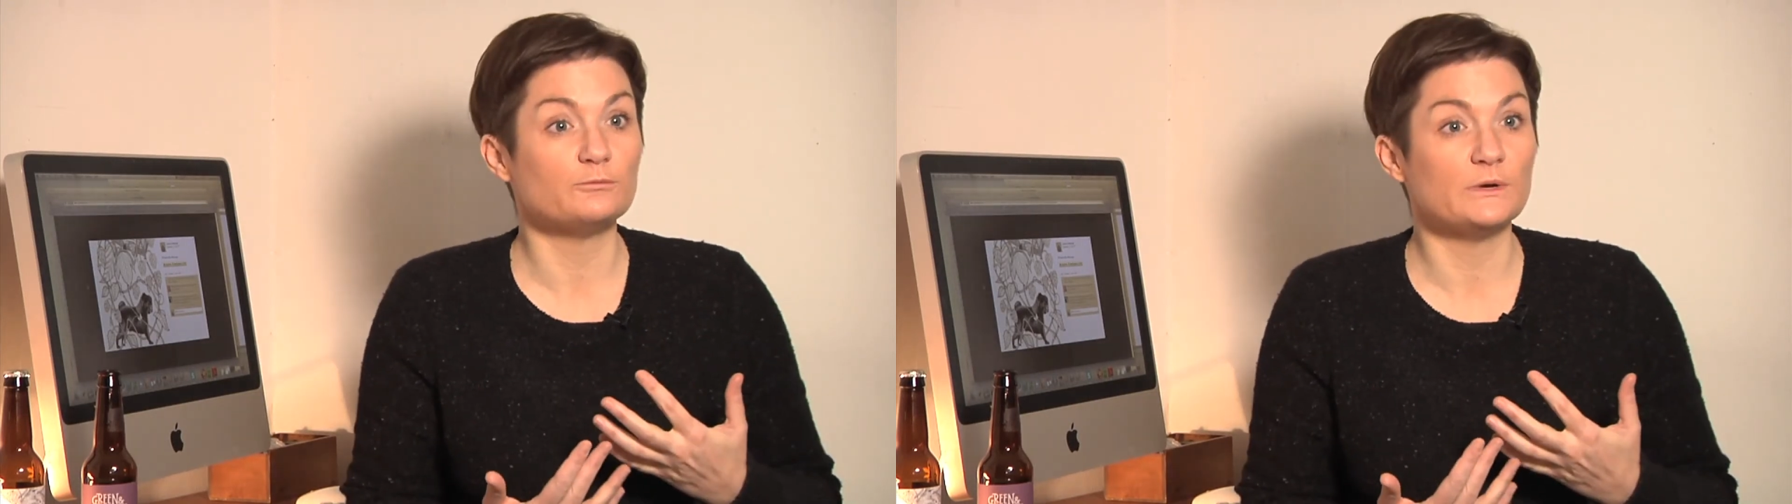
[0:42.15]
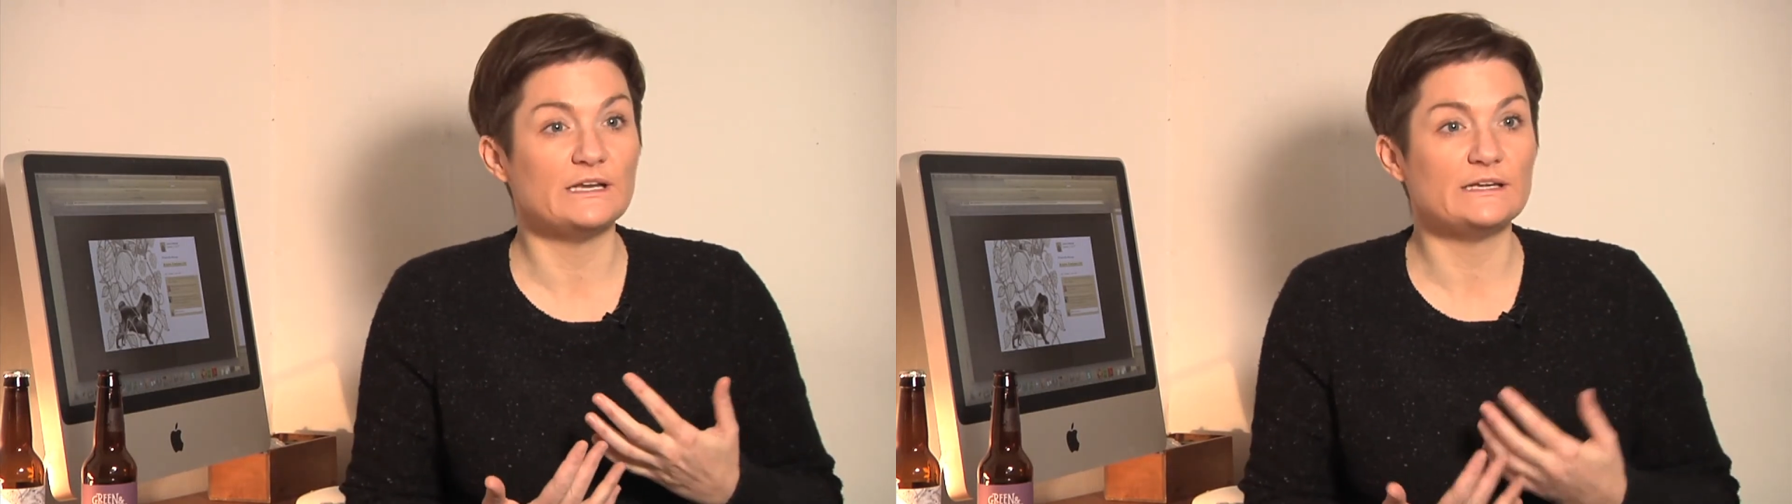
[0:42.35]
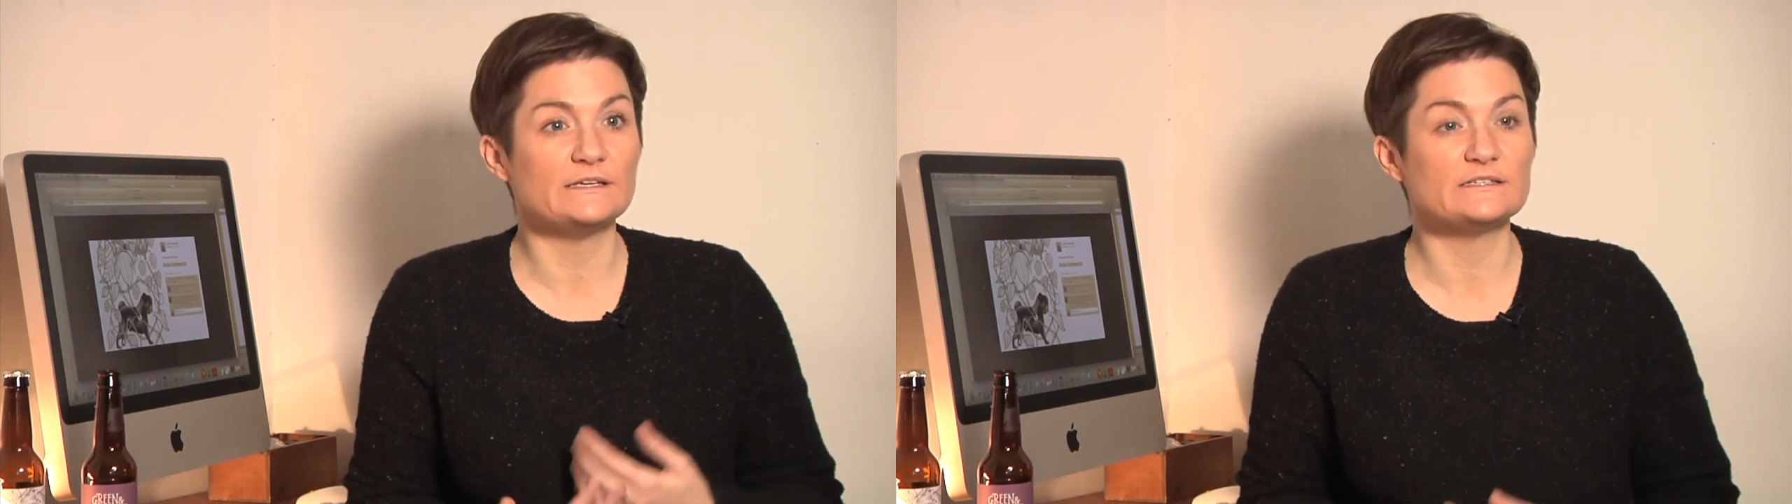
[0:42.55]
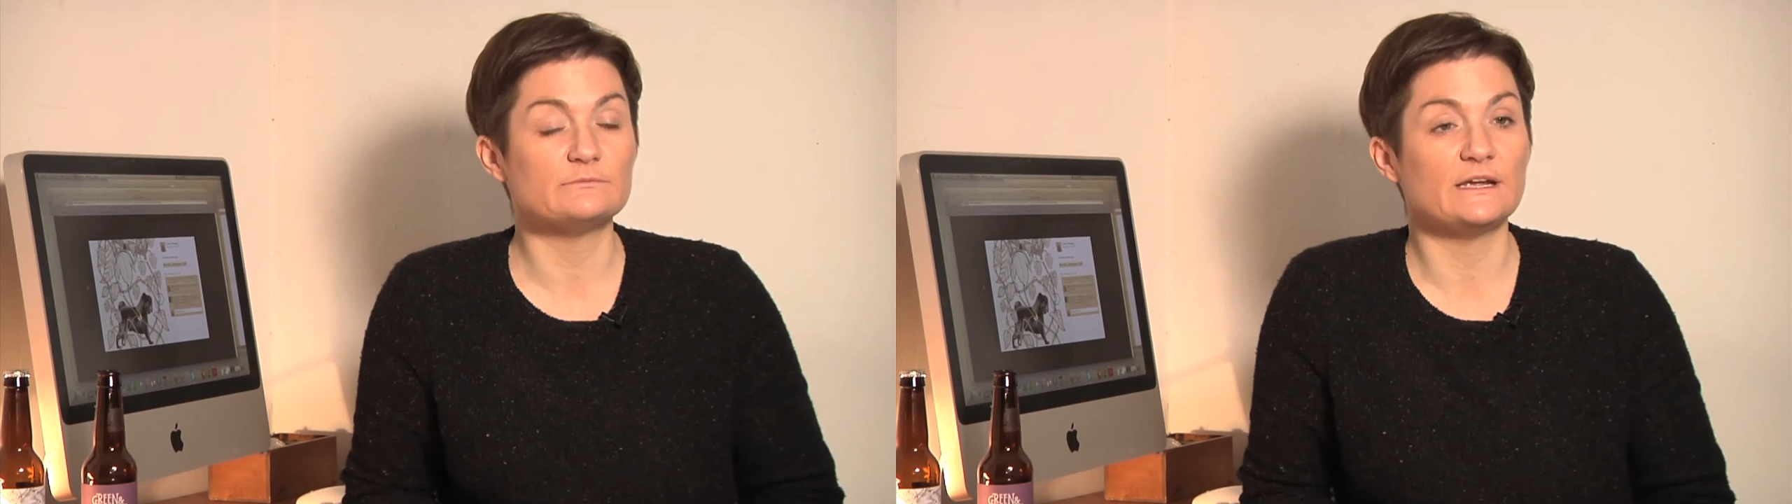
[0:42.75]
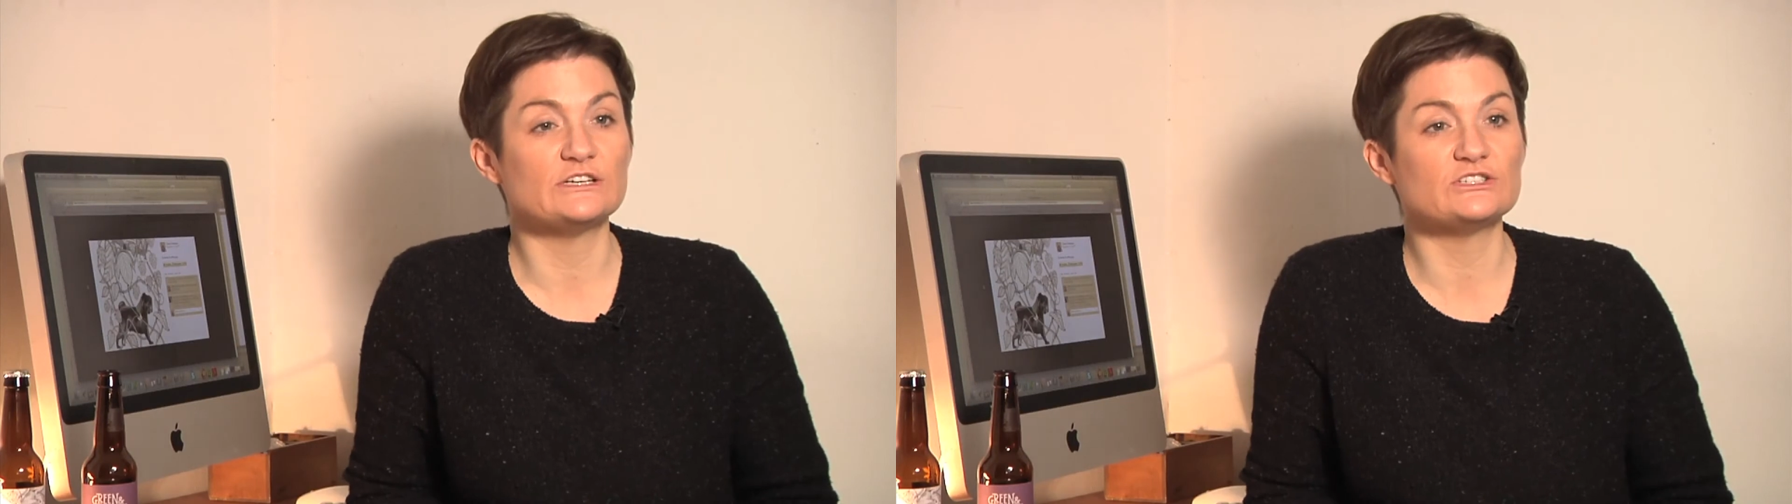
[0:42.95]
really to
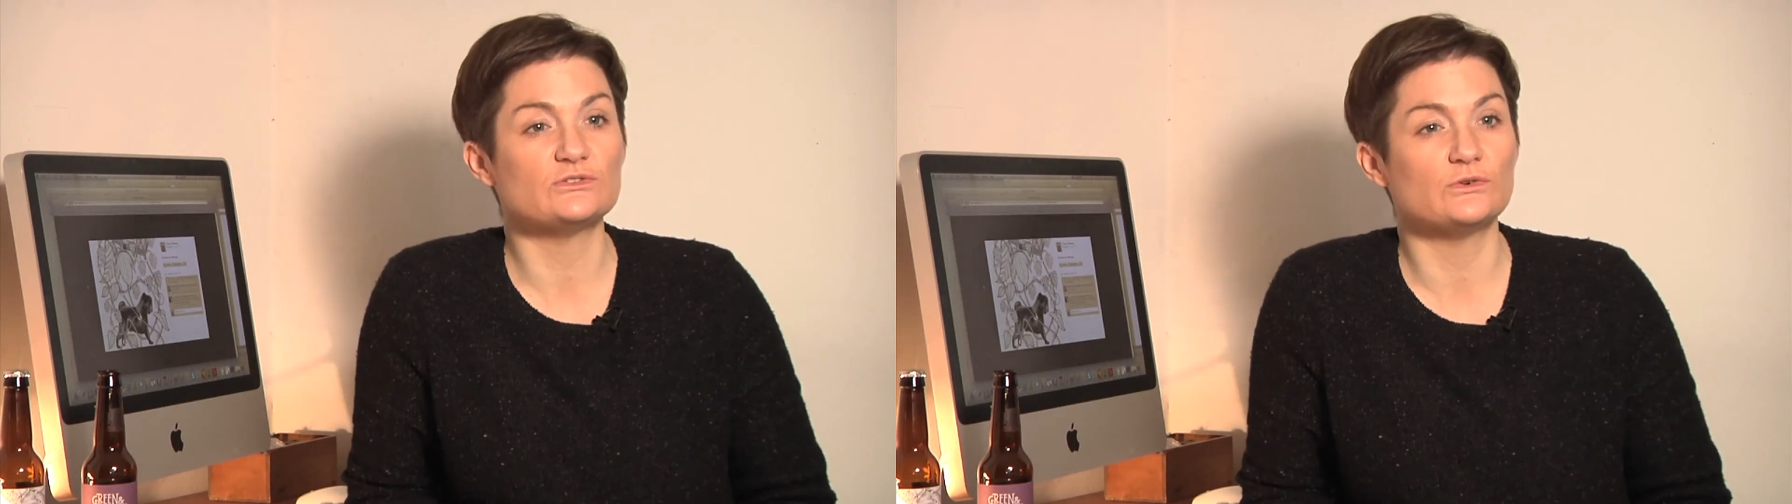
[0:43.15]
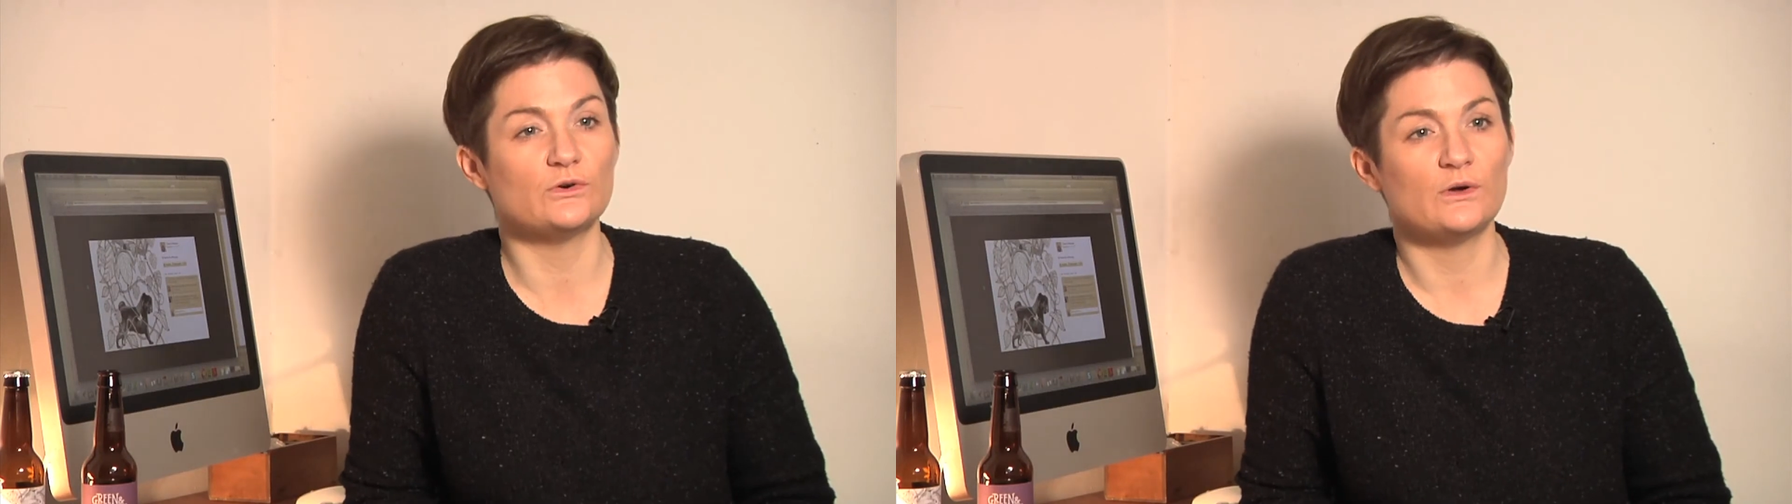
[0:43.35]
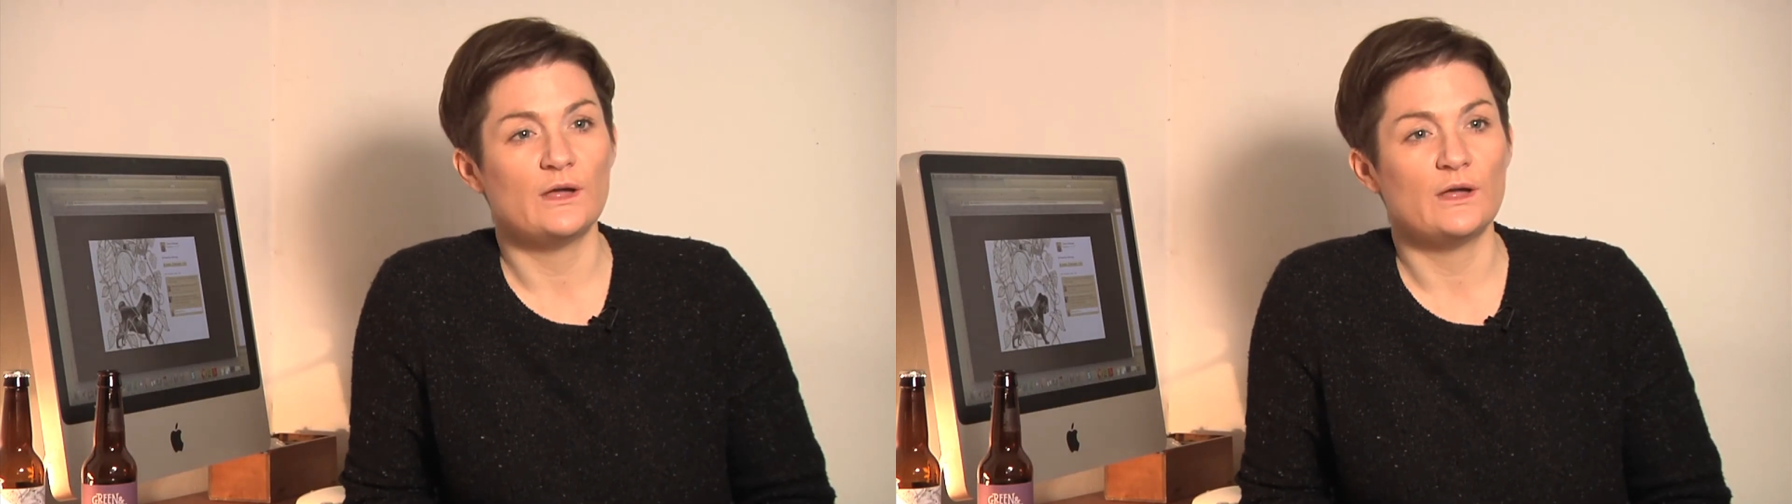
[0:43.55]
make sure